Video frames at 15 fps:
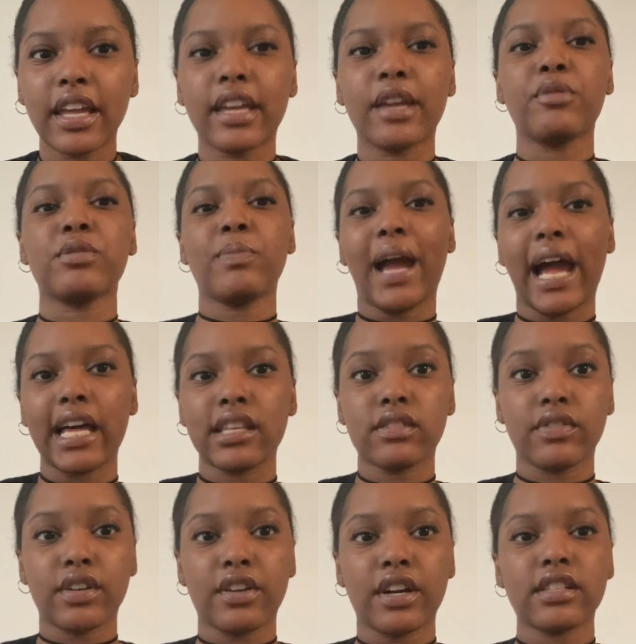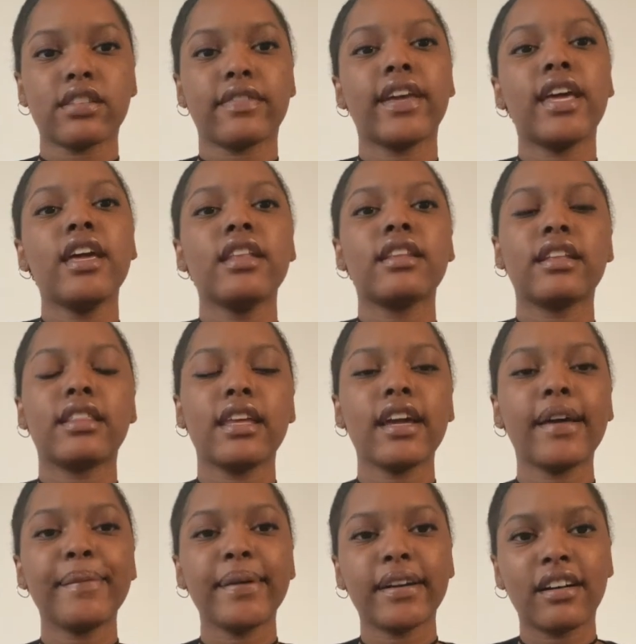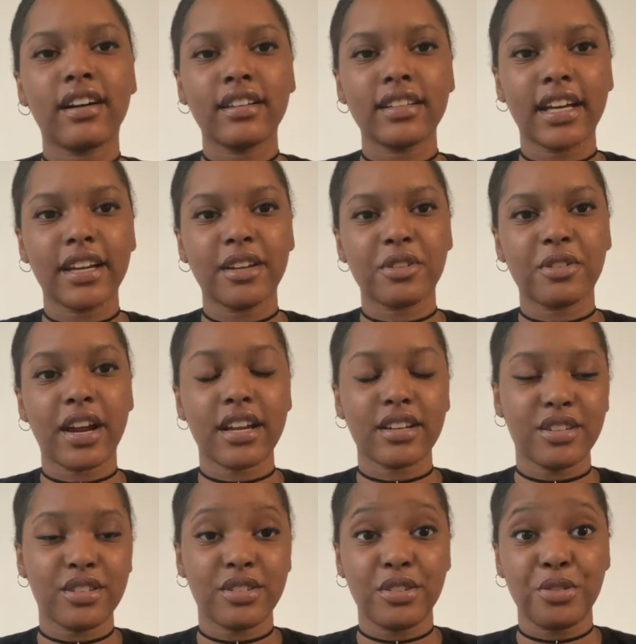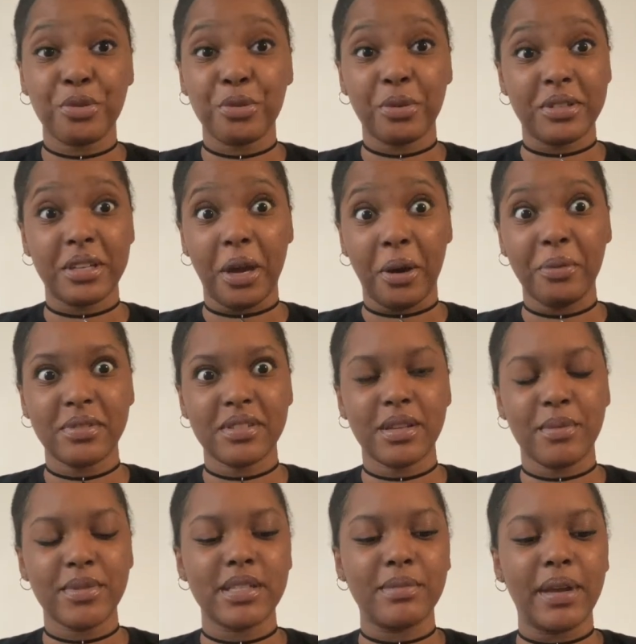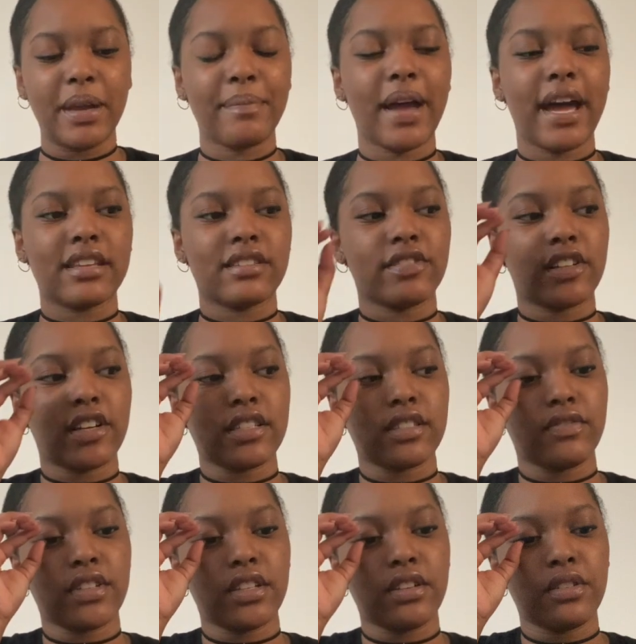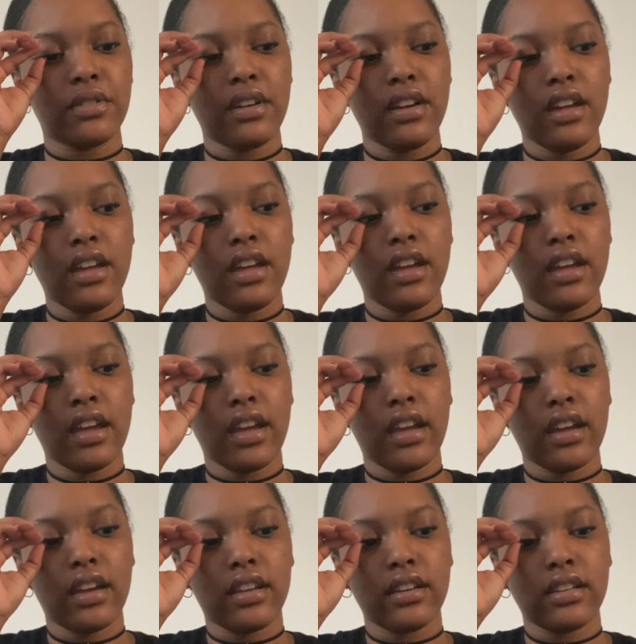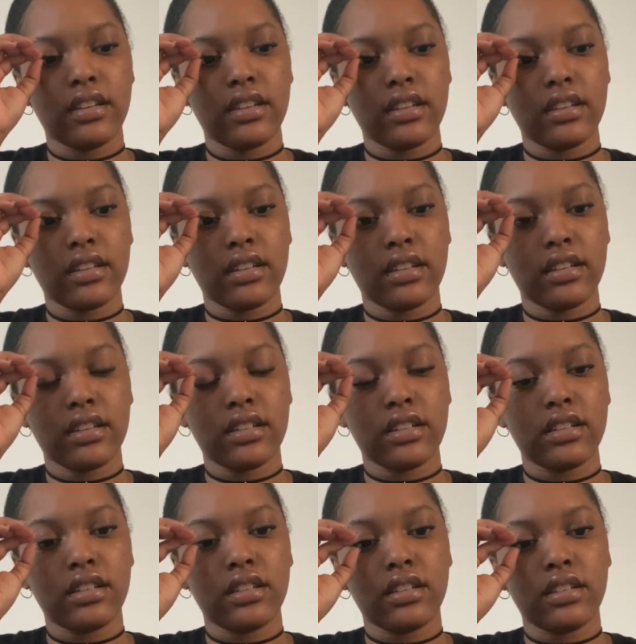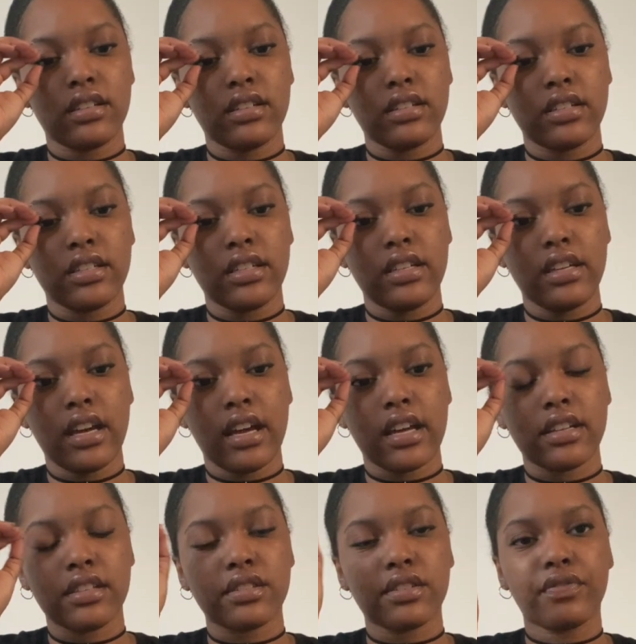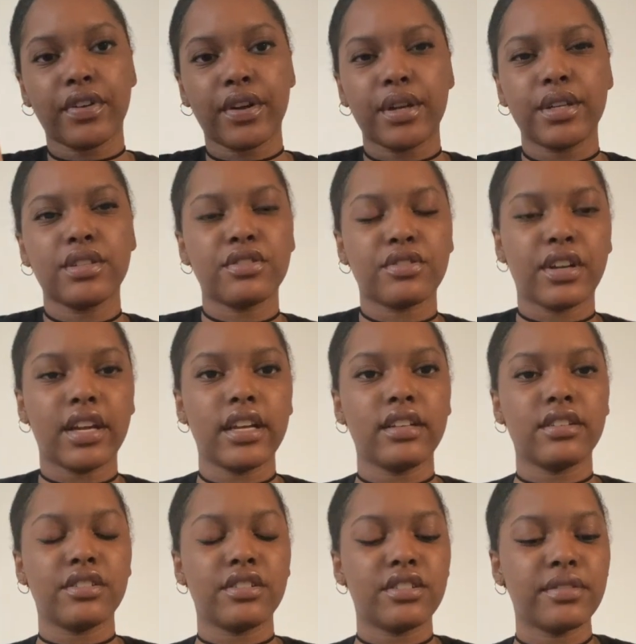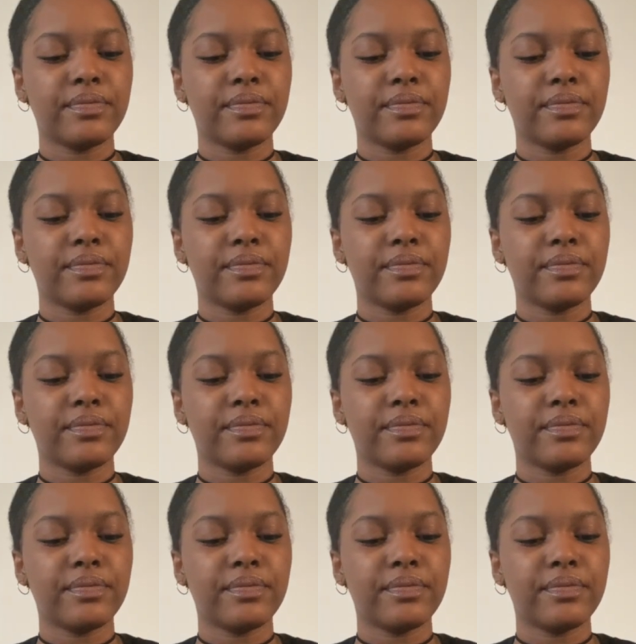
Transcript: it was passive aggressive. The thing about online interactions is you can tell when someone's being passive aggressive to you. And she has a very strange